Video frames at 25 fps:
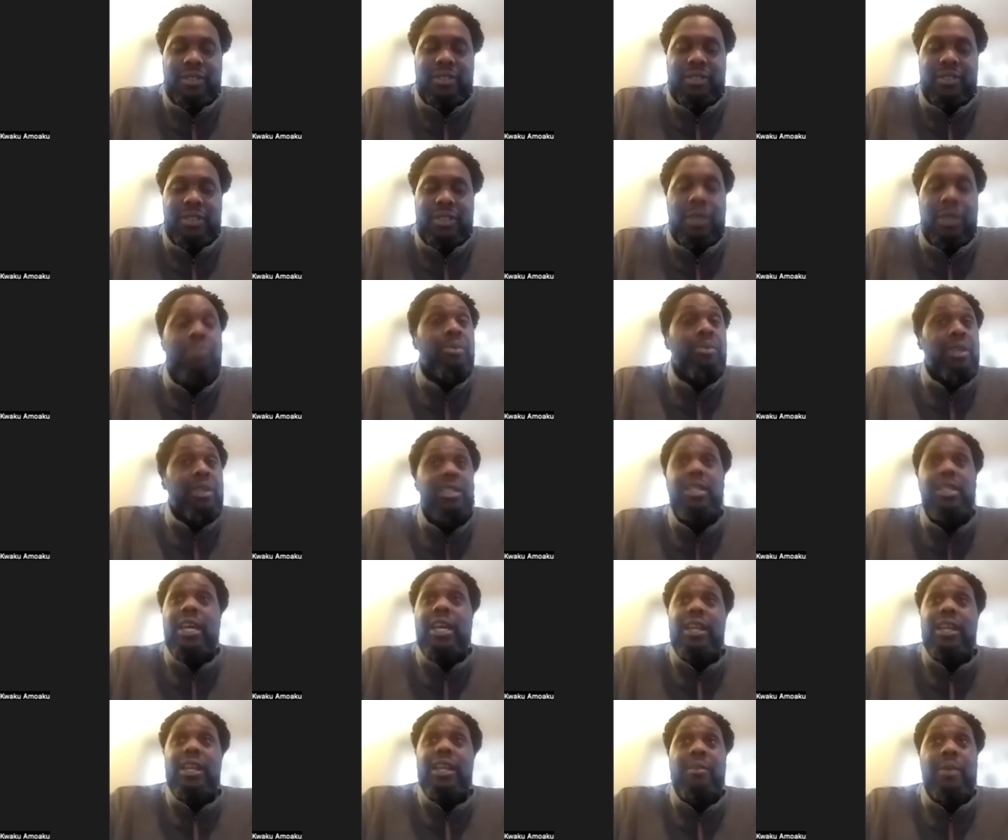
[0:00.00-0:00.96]

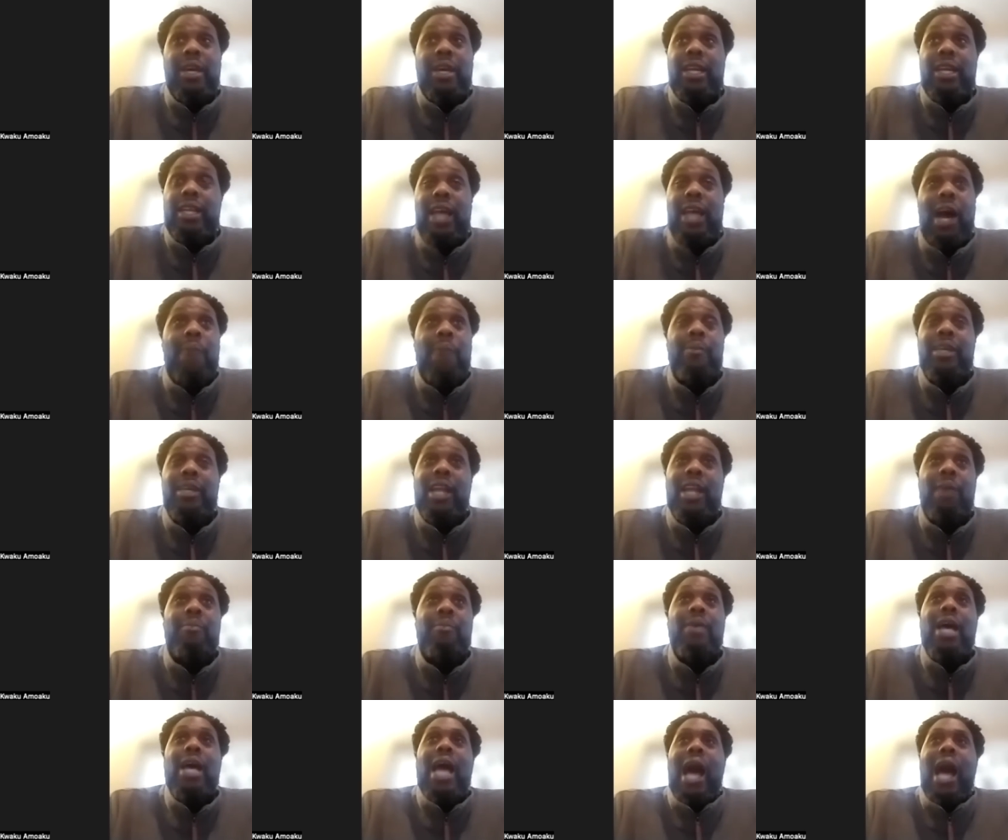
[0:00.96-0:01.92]
Appreciate it, man. Yeah, I mean,
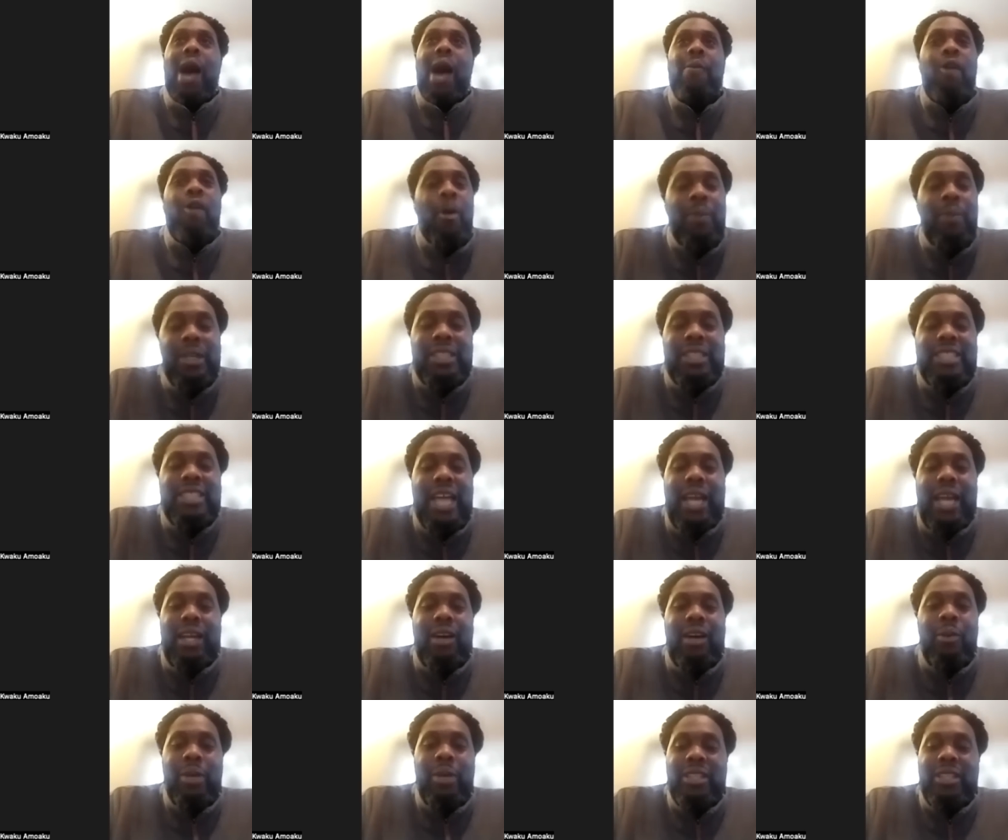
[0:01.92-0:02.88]
I'm I'm hoping it's not a
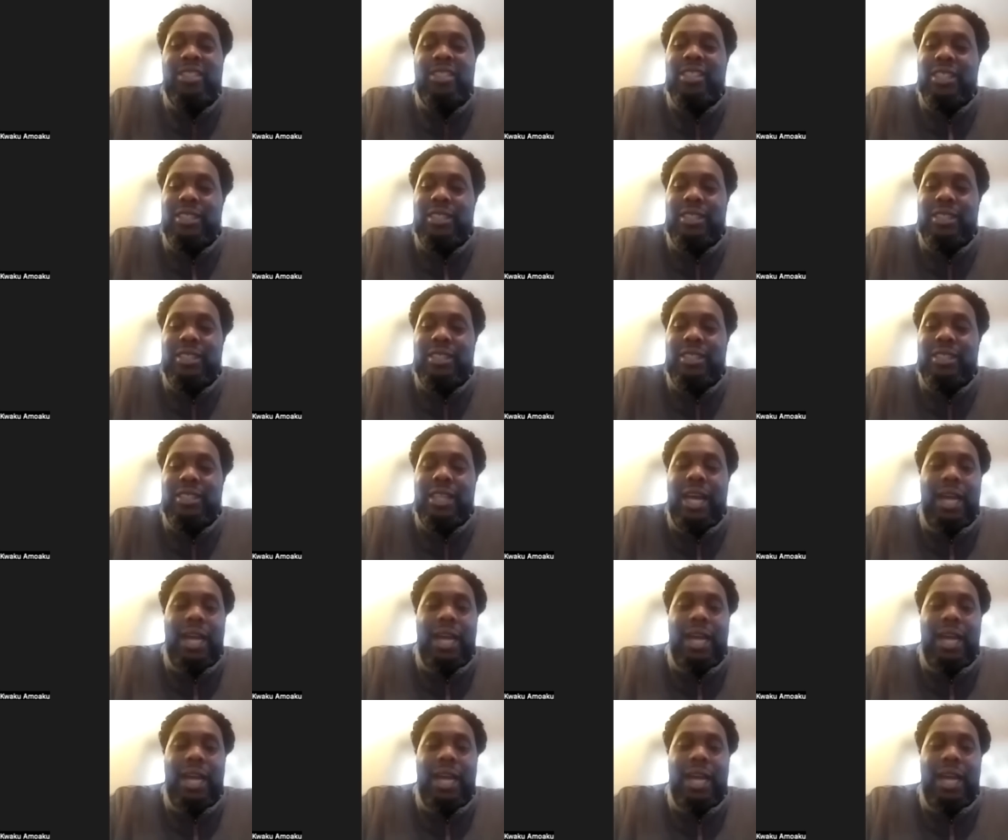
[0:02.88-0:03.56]
coincidence that,